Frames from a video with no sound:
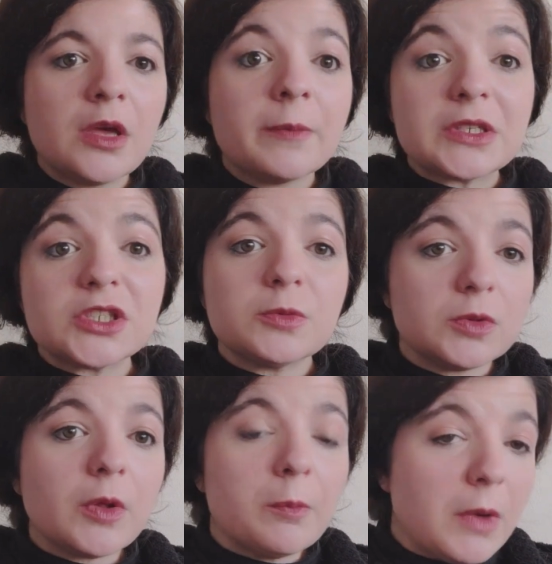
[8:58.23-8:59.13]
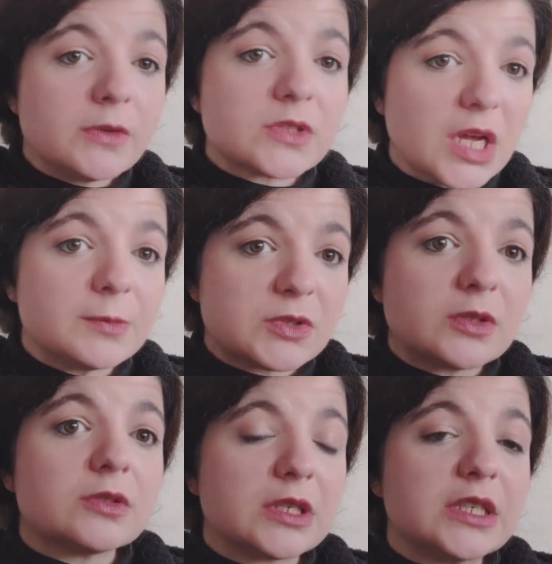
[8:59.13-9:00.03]
but she will most
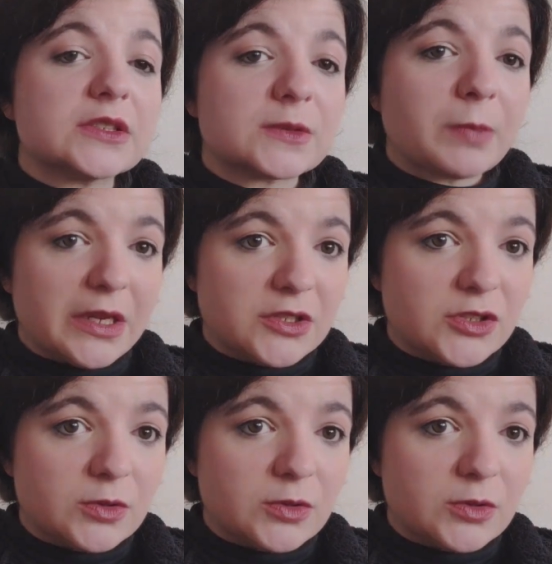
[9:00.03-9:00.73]
absolutely expect